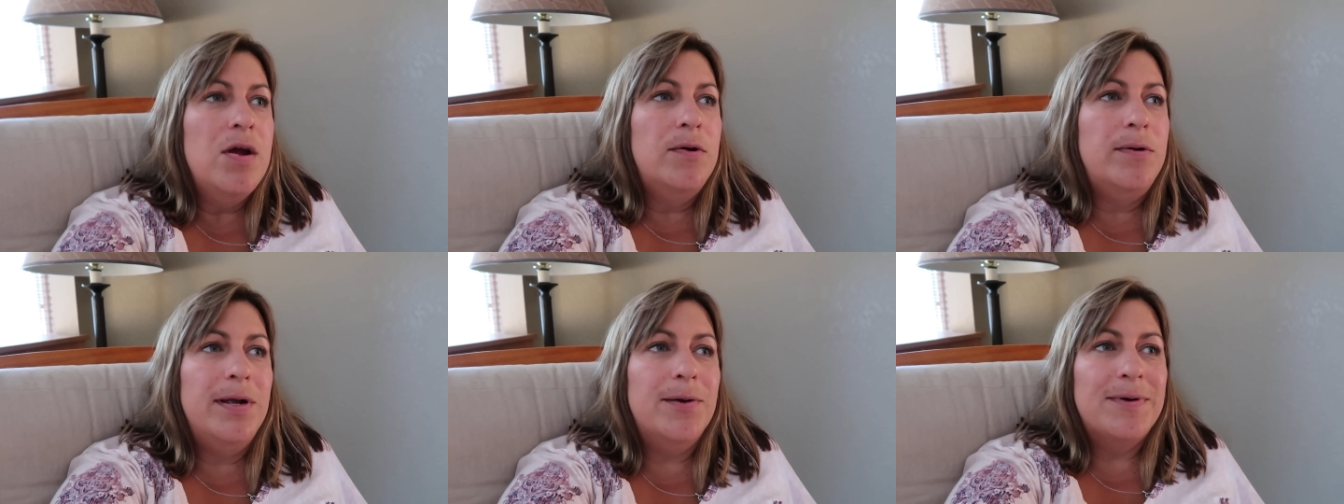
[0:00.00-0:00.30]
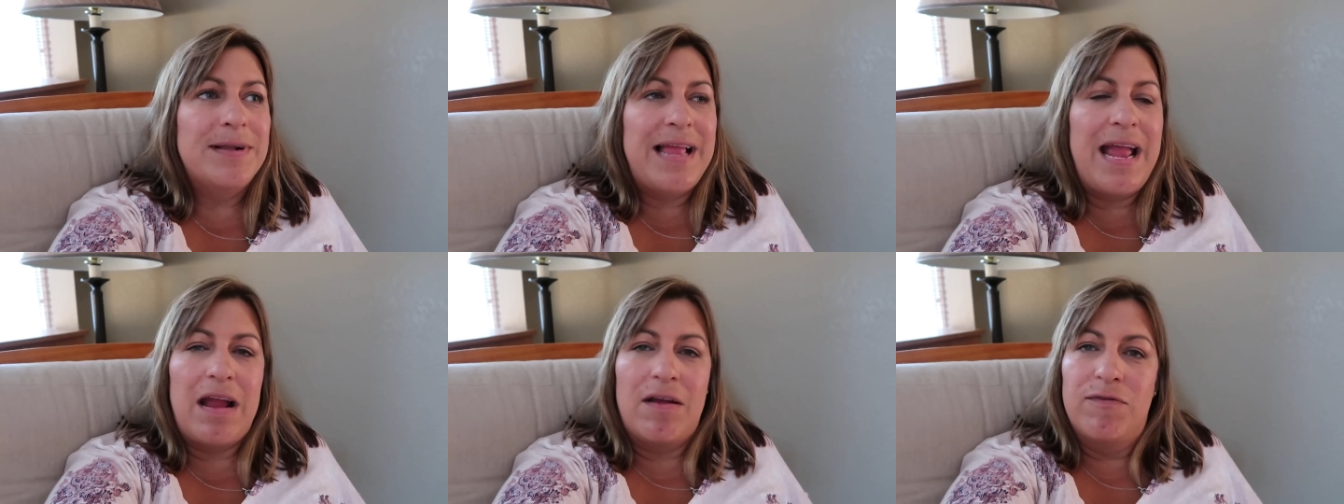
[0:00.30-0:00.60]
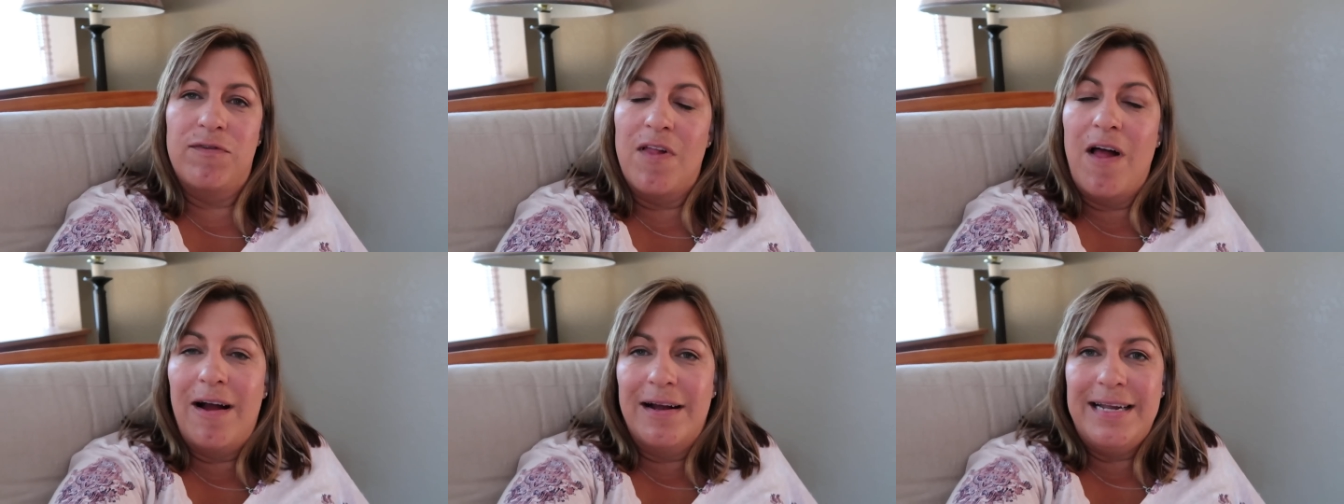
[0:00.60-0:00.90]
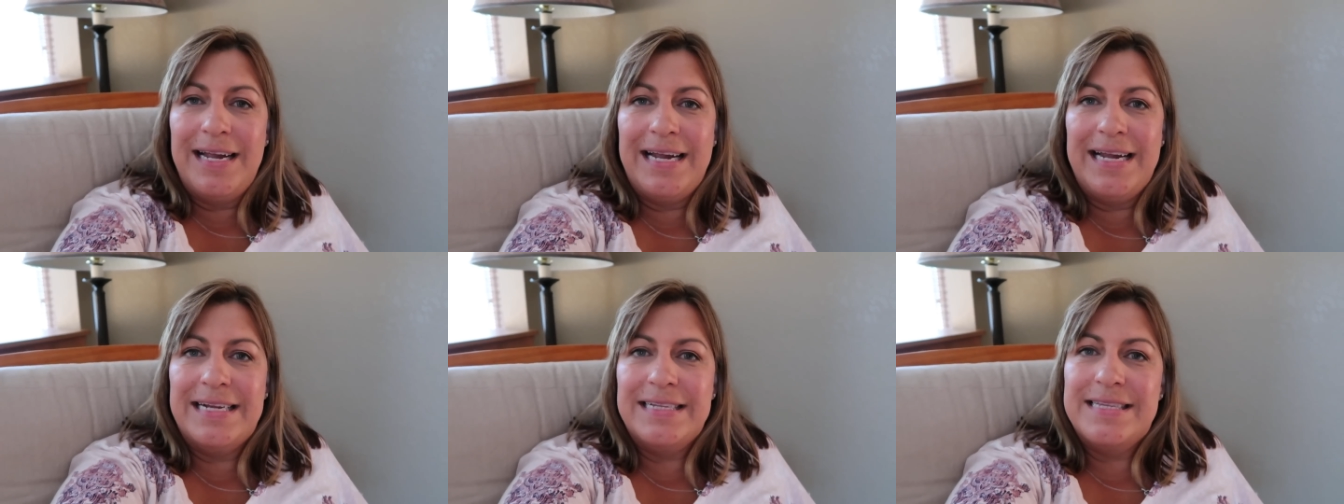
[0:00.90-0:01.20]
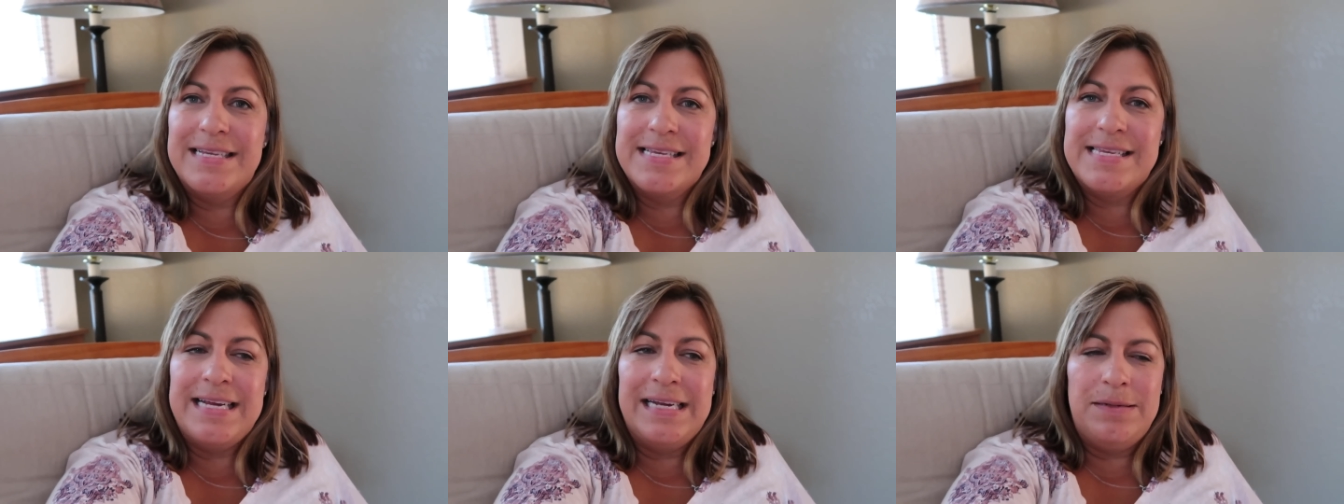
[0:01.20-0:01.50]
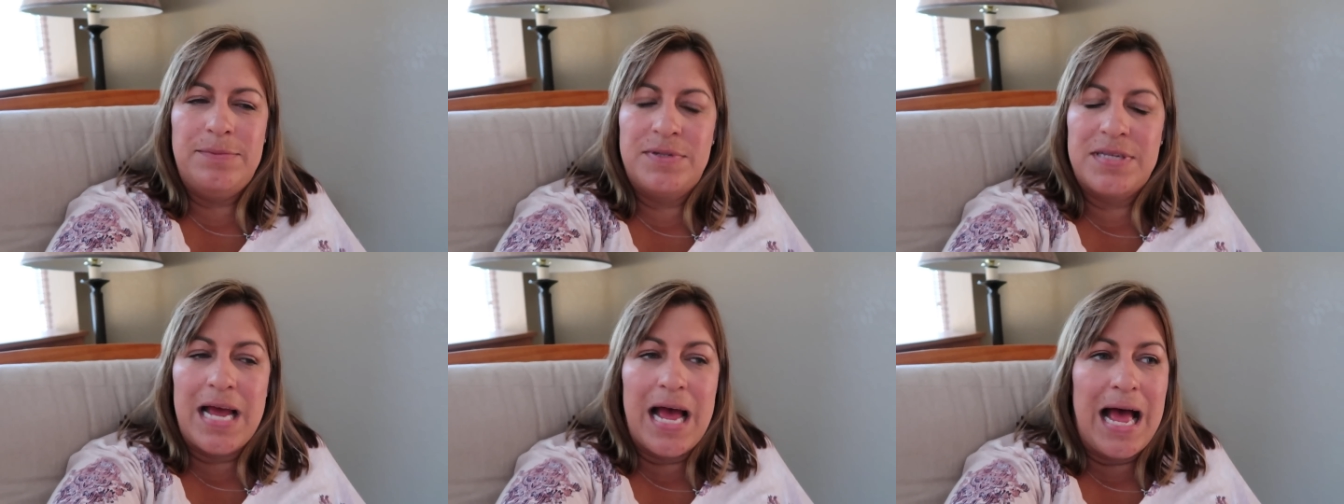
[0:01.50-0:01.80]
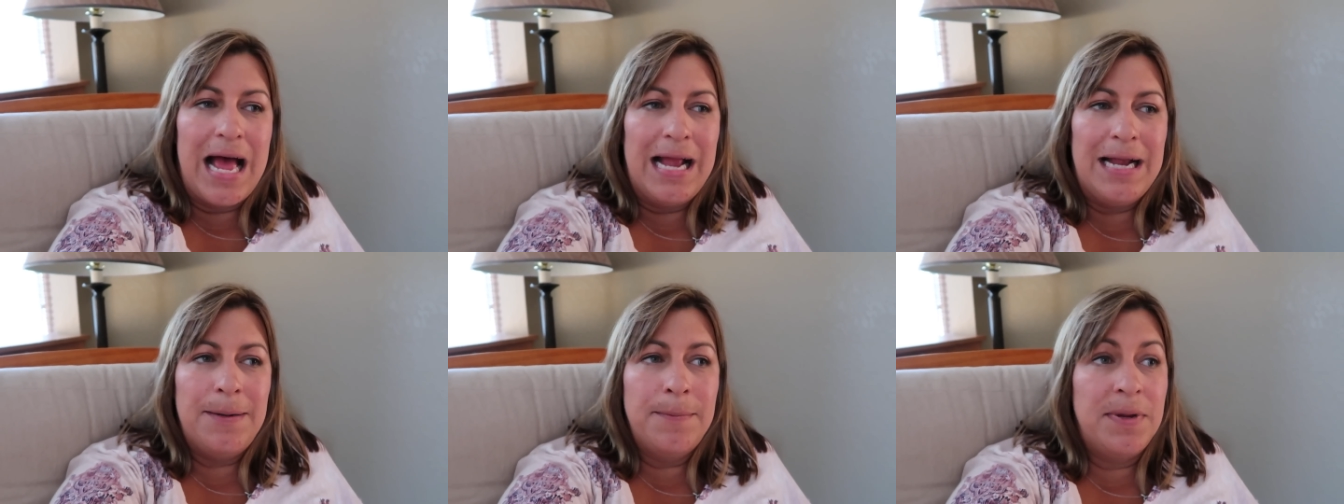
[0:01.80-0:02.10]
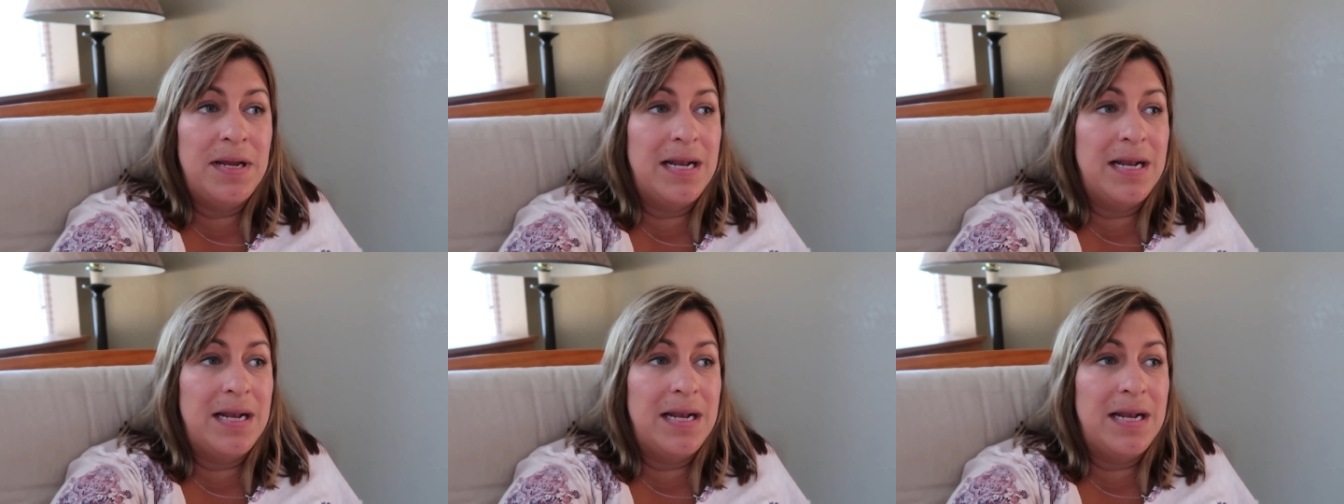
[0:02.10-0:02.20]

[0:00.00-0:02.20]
we were like vlogging at the same time